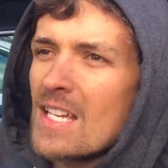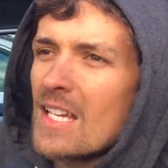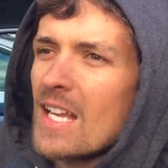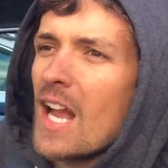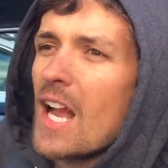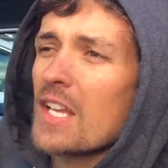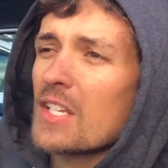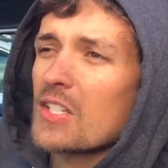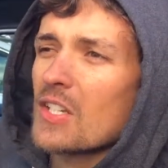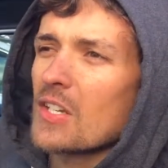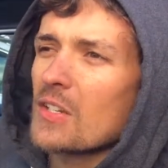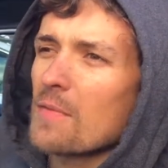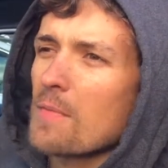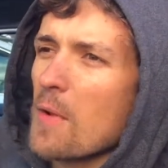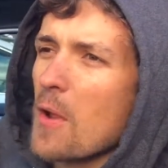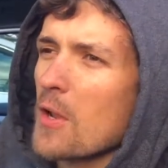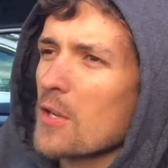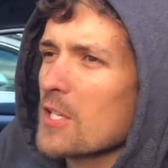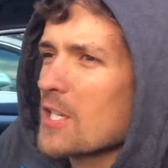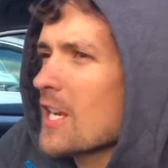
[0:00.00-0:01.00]
Yeah, so
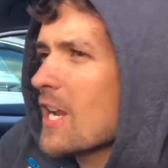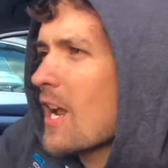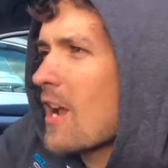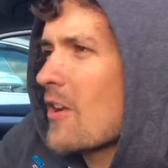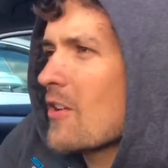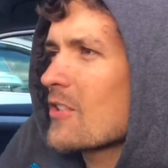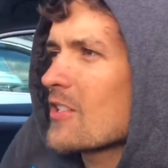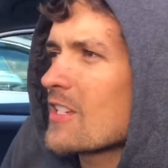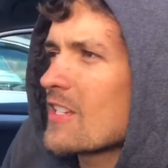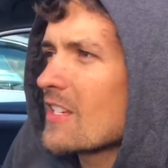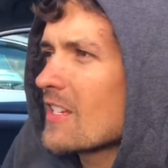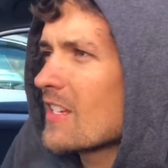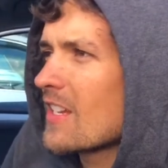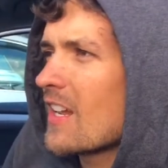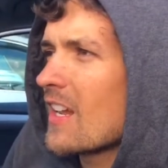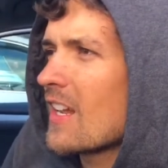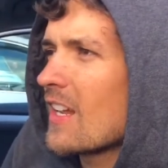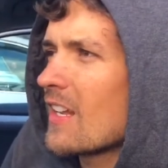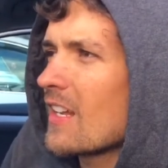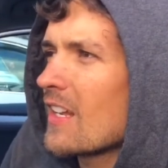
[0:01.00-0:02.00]
personally I was in
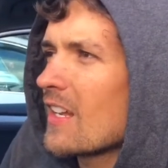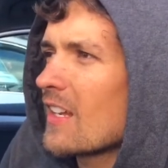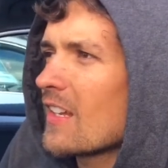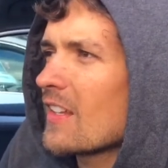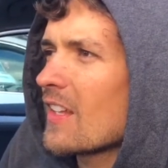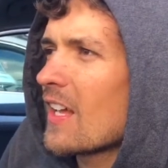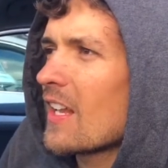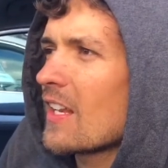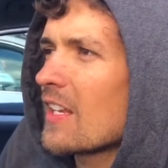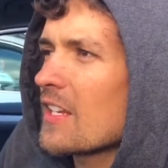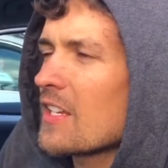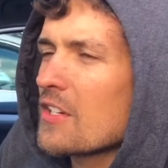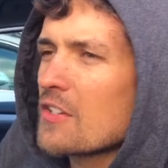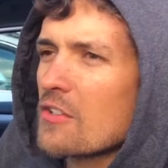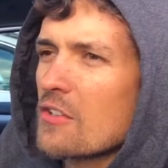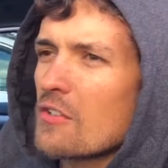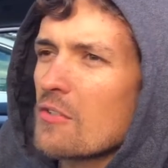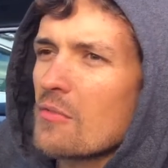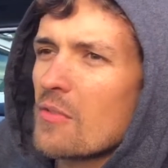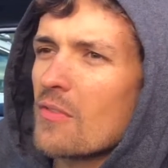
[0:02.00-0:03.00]
that lead
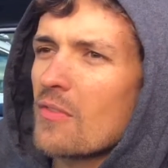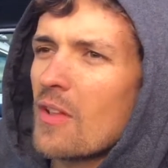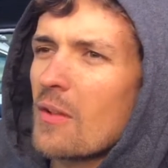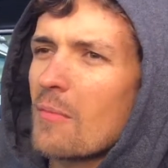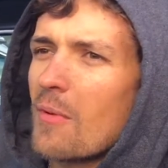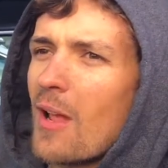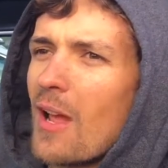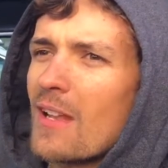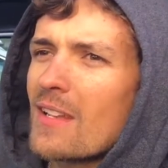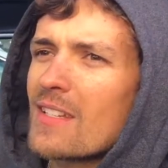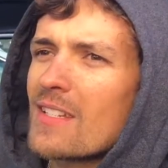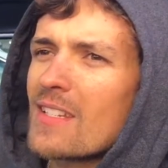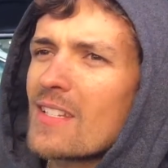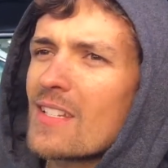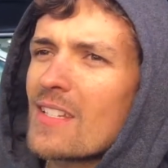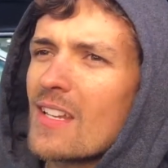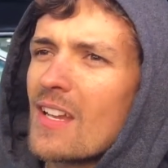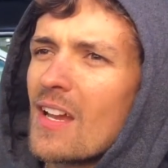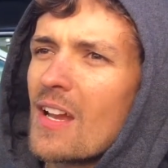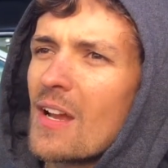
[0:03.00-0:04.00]
group with them
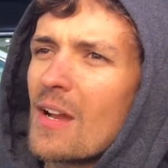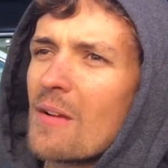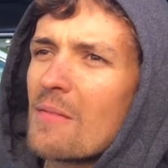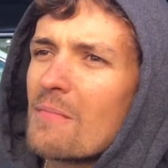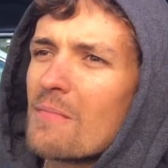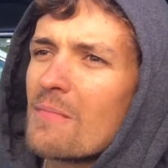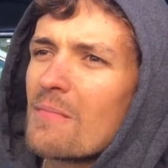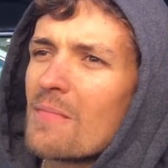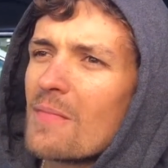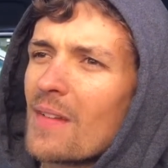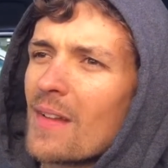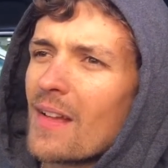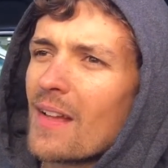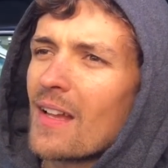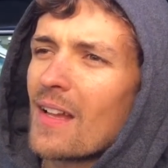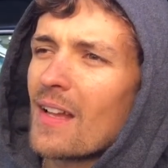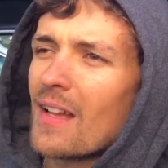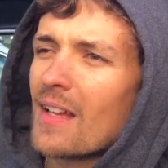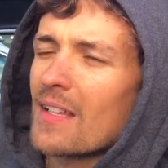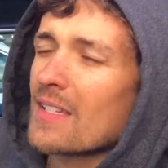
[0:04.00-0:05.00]
lads.
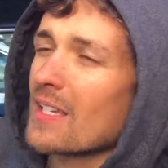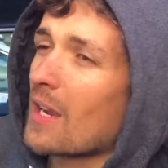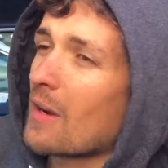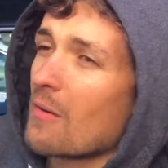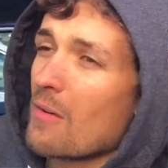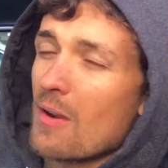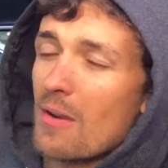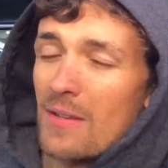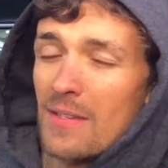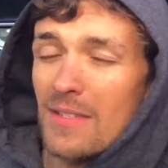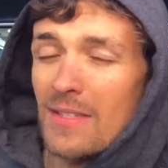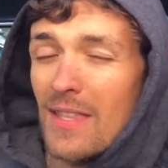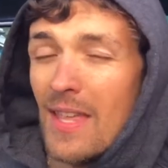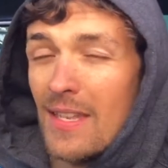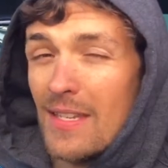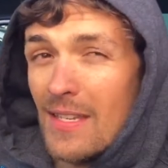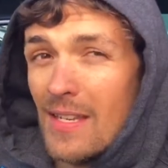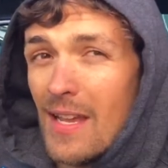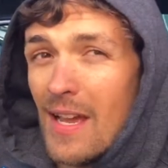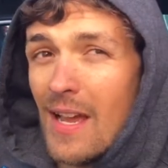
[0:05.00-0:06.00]
Tell you what, they
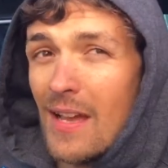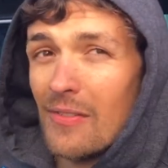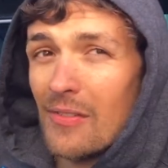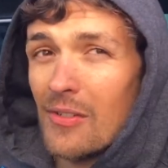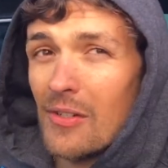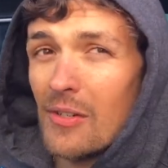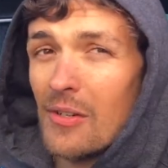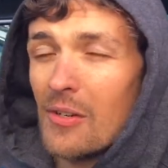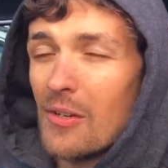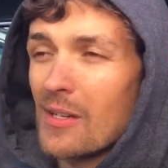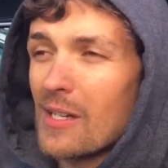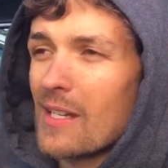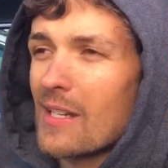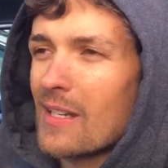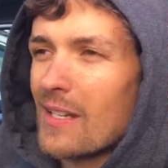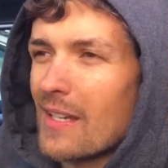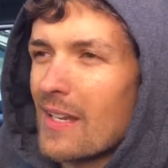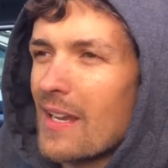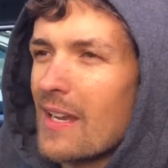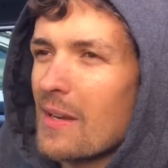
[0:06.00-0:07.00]
didn't have to go quick.
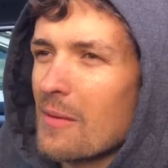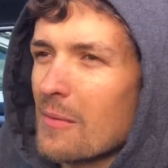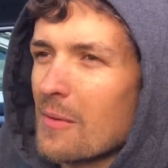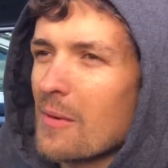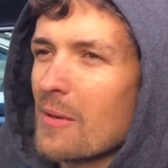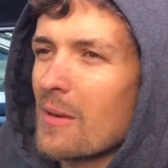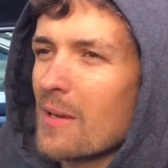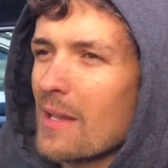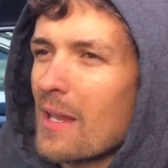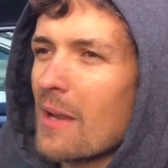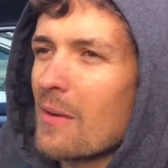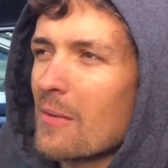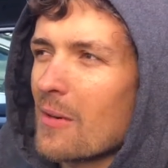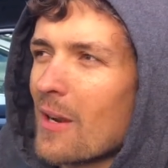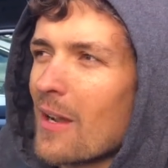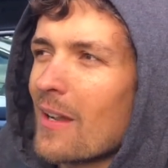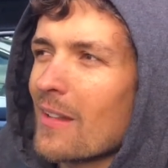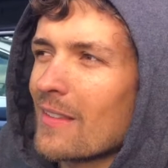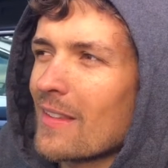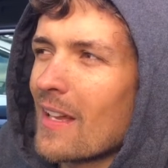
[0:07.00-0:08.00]
That was
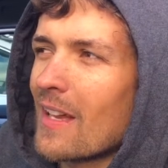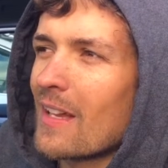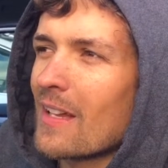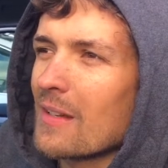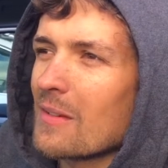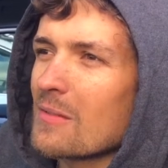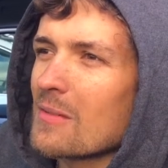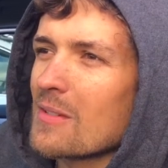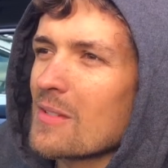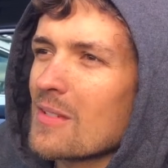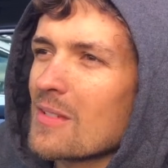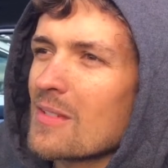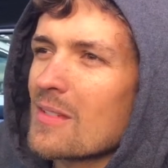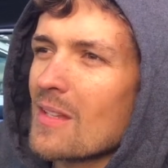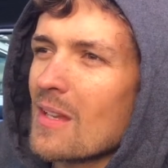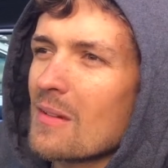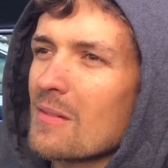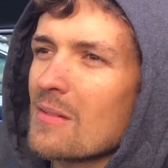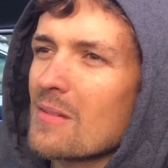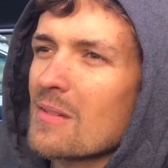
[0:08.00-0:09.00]
hard, that
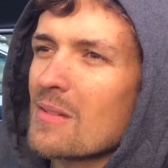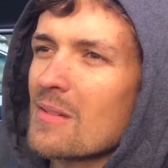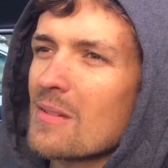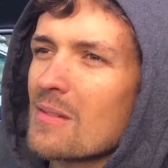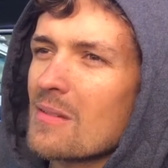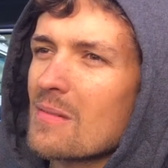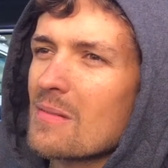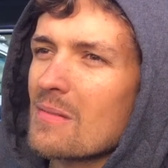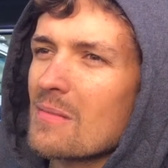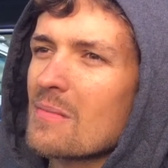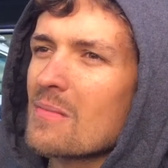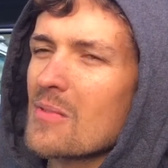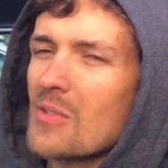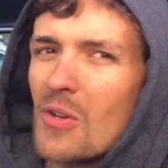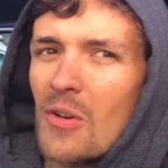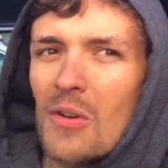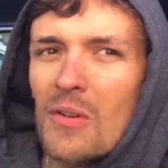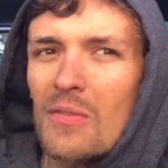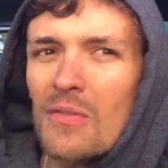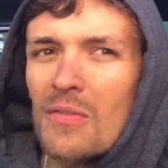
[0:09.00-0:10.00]
was
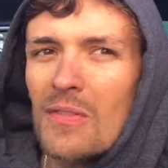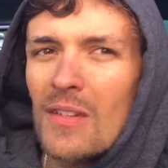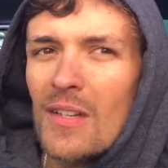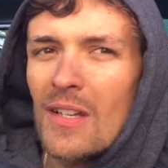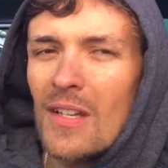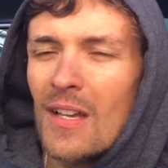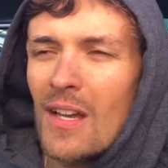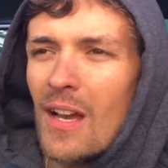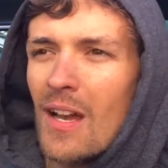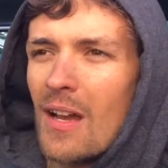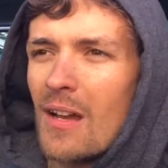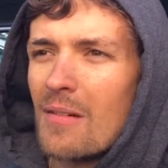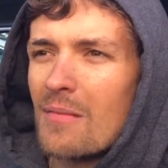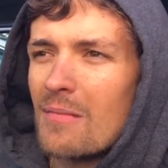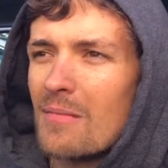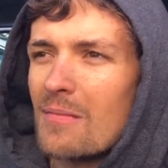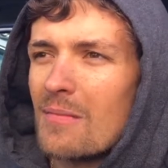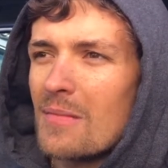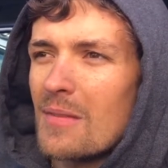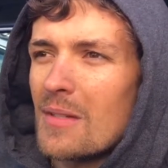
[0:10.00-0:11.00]
tough.
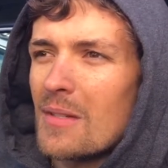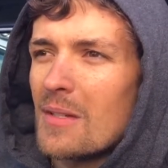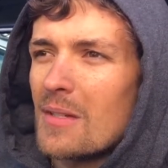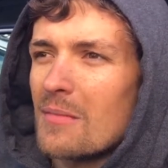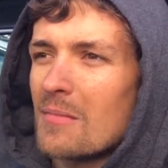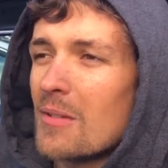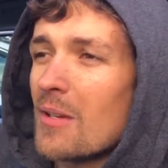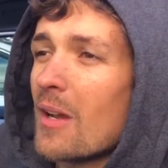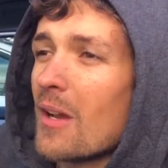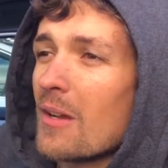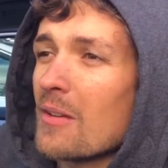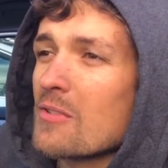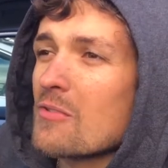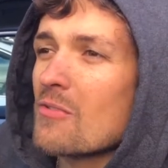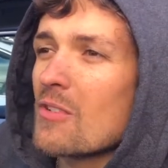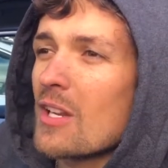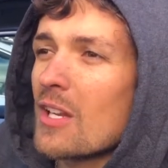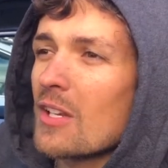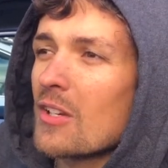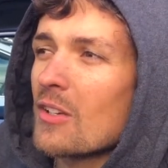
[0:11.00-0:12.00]
But no, it was
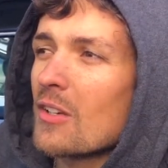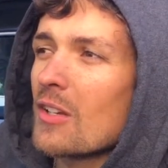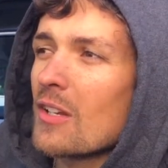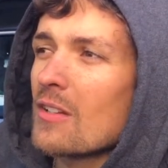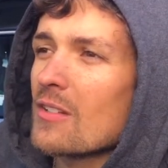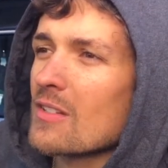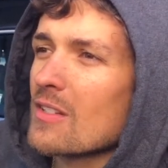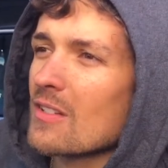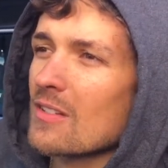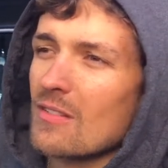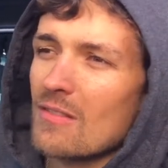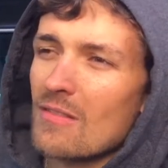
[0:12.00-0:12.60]
really good.